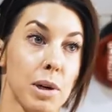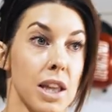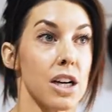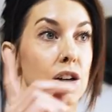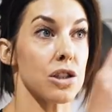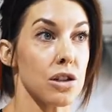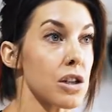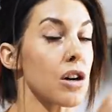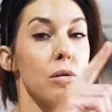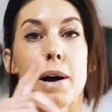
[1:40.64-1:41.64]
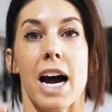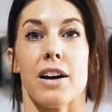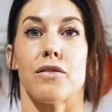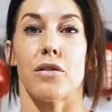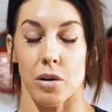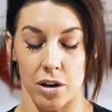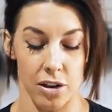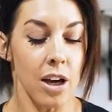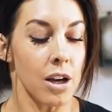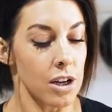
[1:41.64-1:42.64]
but then you're just gonna go back and forth.
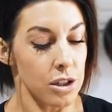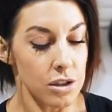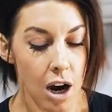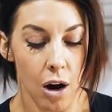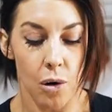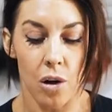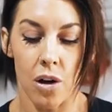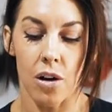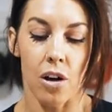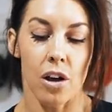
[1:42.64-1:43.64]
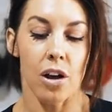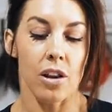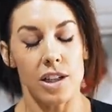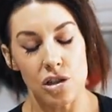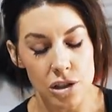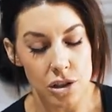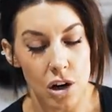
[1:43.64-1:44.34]
So let's just